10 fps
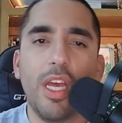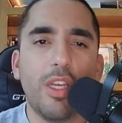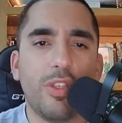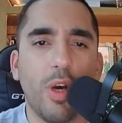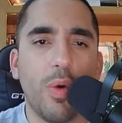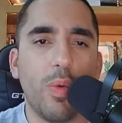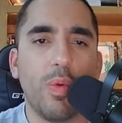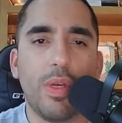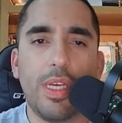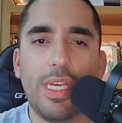So
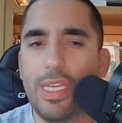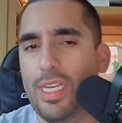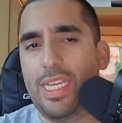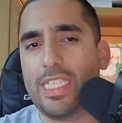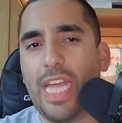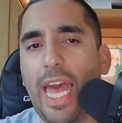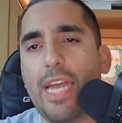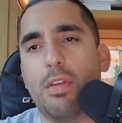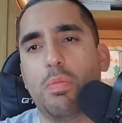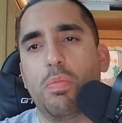is
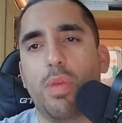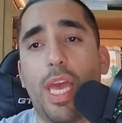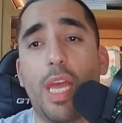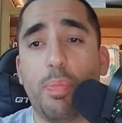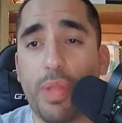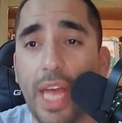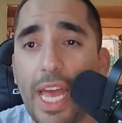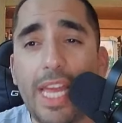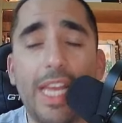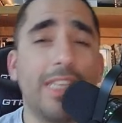that at
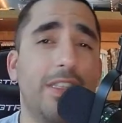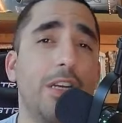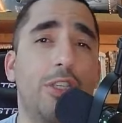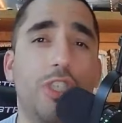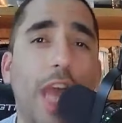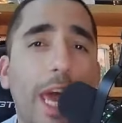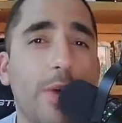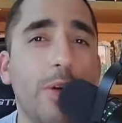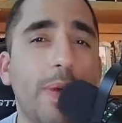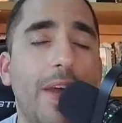play? Is there
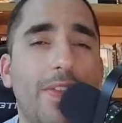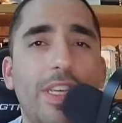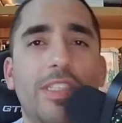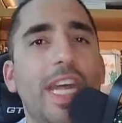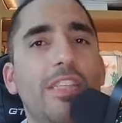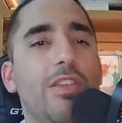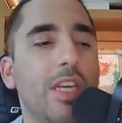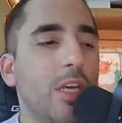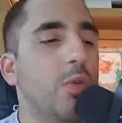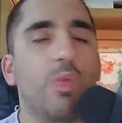chatter about this? That's
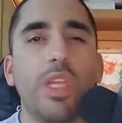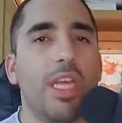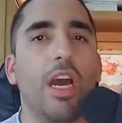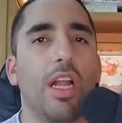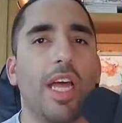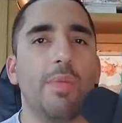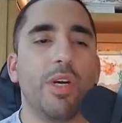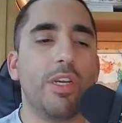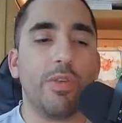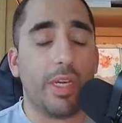really all I'm
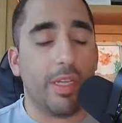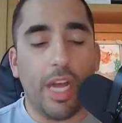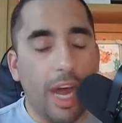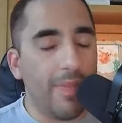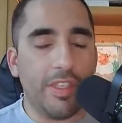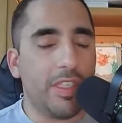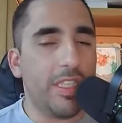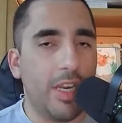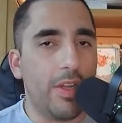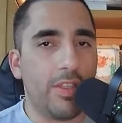wondering. Obviously,
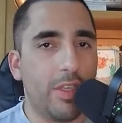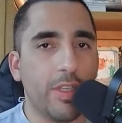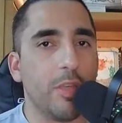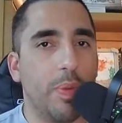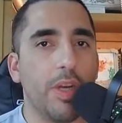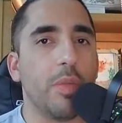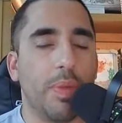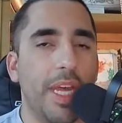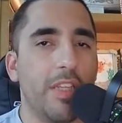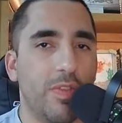Terrence Steele is a part of the
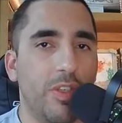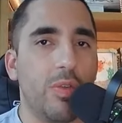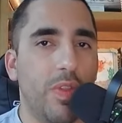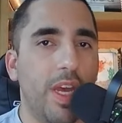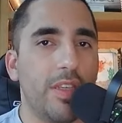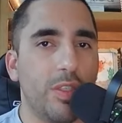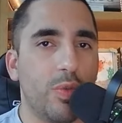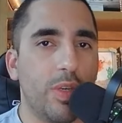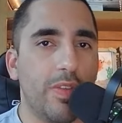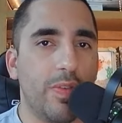plans for
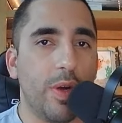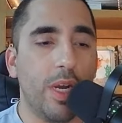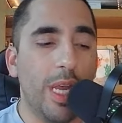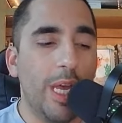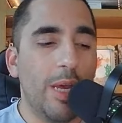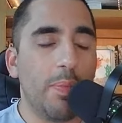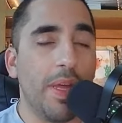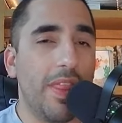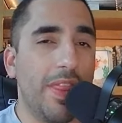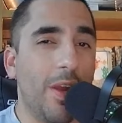2024,
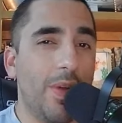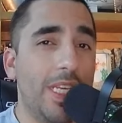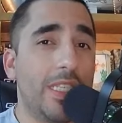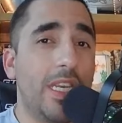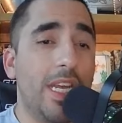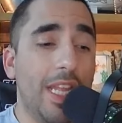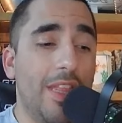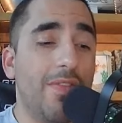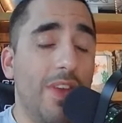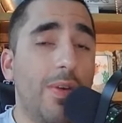but there is at
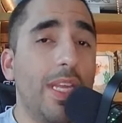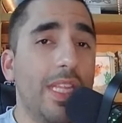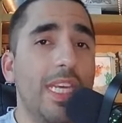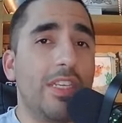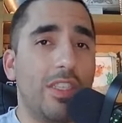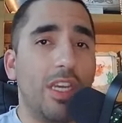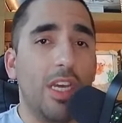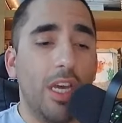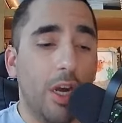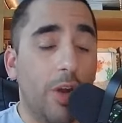the very least,
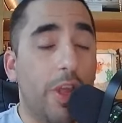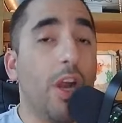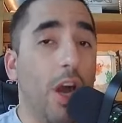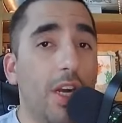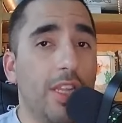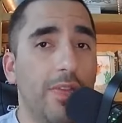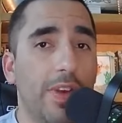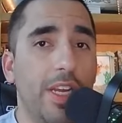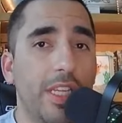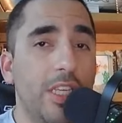or there are at the
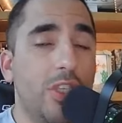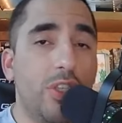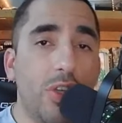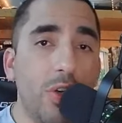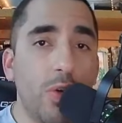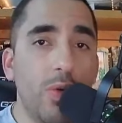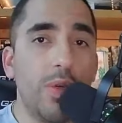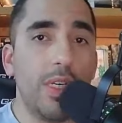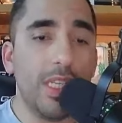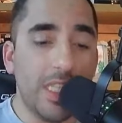very least, two
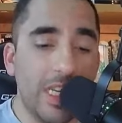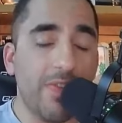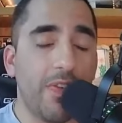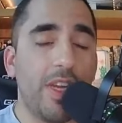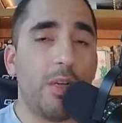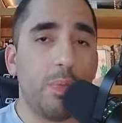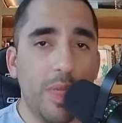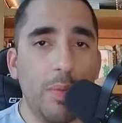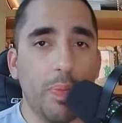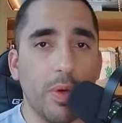different
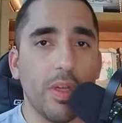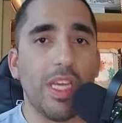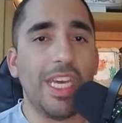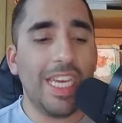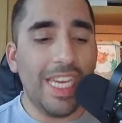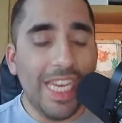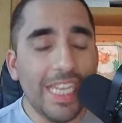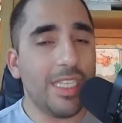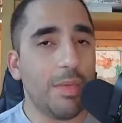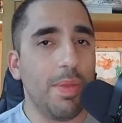people
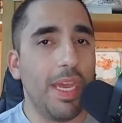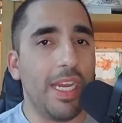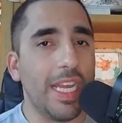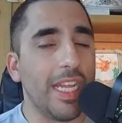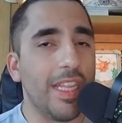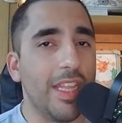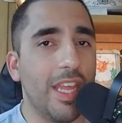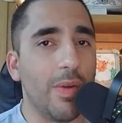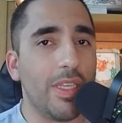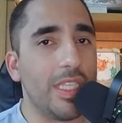intimating that
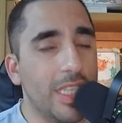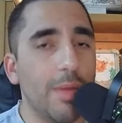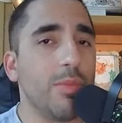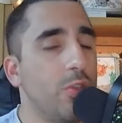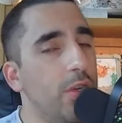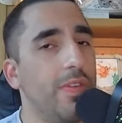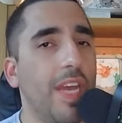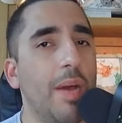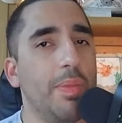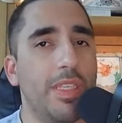there is some sort of
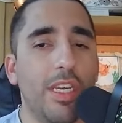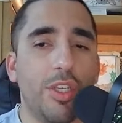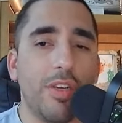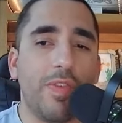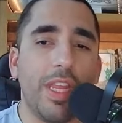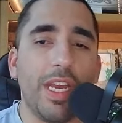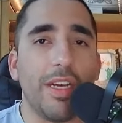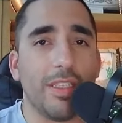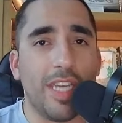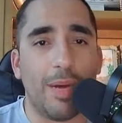competition for the
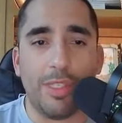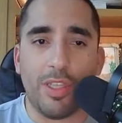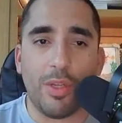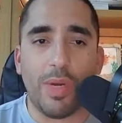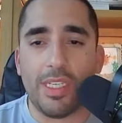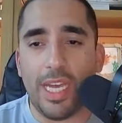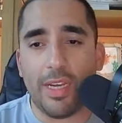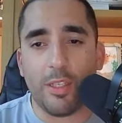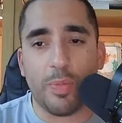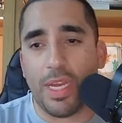Dallas Cowboys at the right
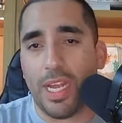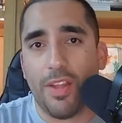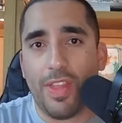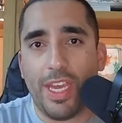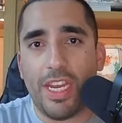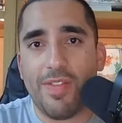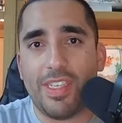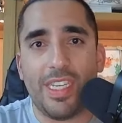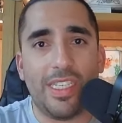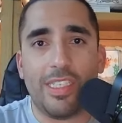tackle spot. I don't think any of
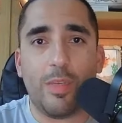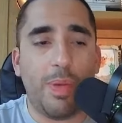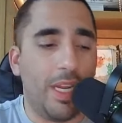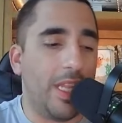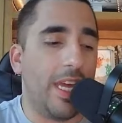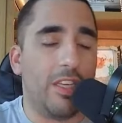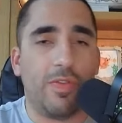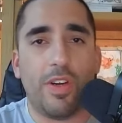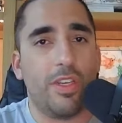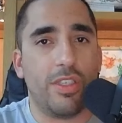us anticipated that as
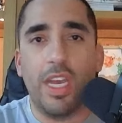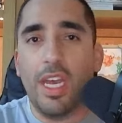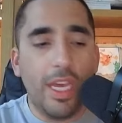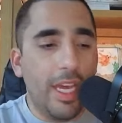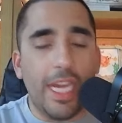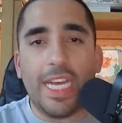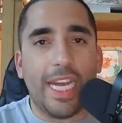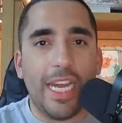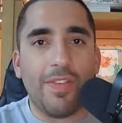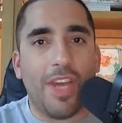far as any
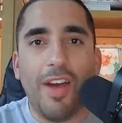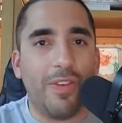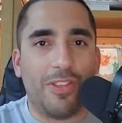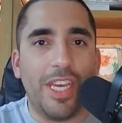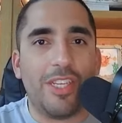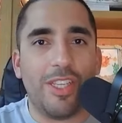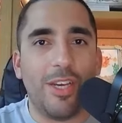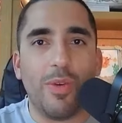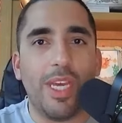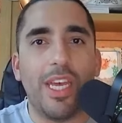kind of conversation
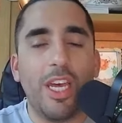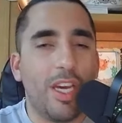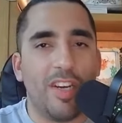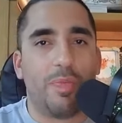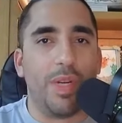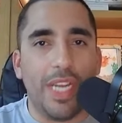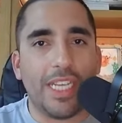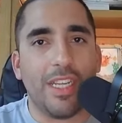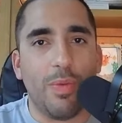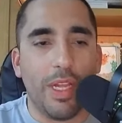that we could have
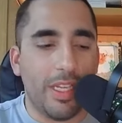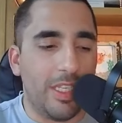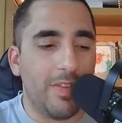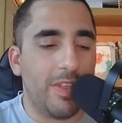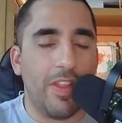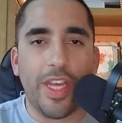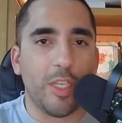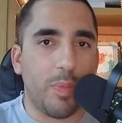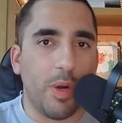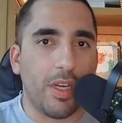predicted relative to
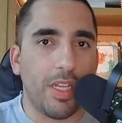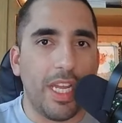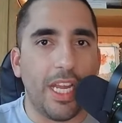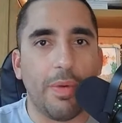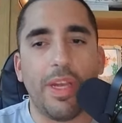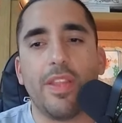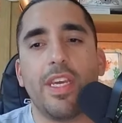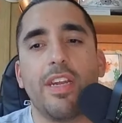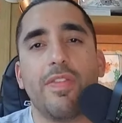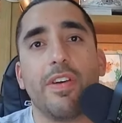things percolating around the
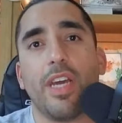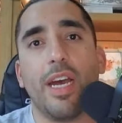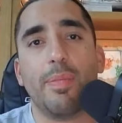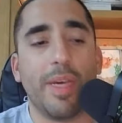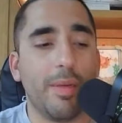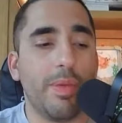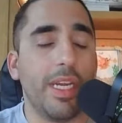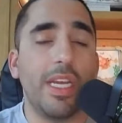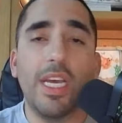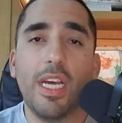NFL Combine. But
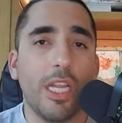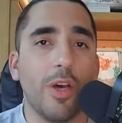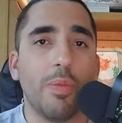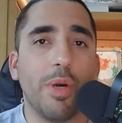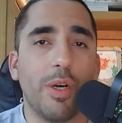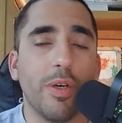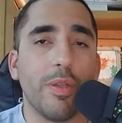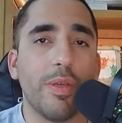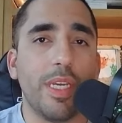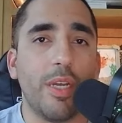lo and behold,
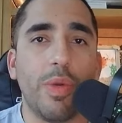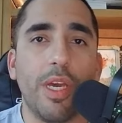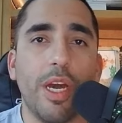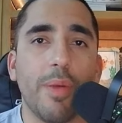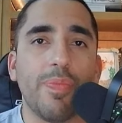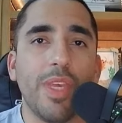here we are.